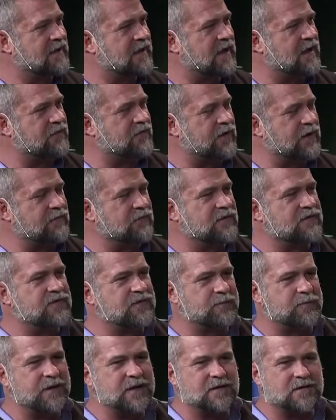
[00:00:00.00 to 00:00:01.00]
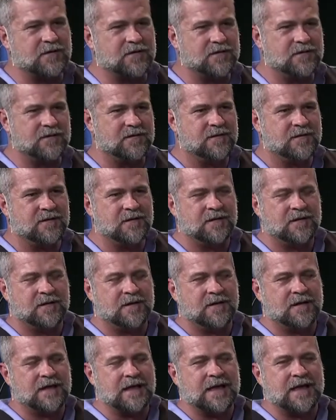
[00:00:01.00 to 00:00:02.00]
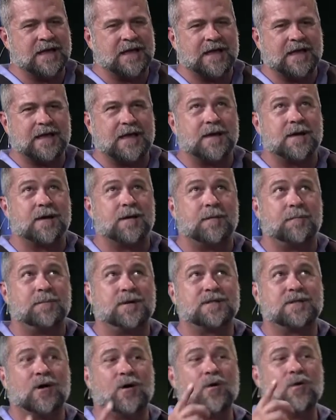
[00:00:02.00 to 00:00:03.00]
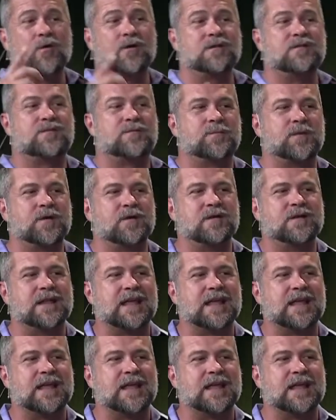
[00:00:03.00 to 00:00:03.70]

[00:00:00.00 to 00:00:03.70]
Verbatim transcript: God for every speaker. But the Holy Spirit